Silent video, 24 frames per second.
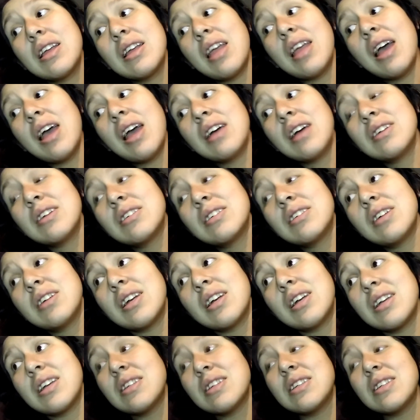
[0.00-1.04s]

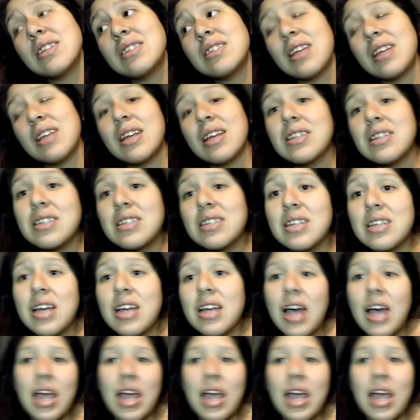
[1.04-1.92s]
that's it.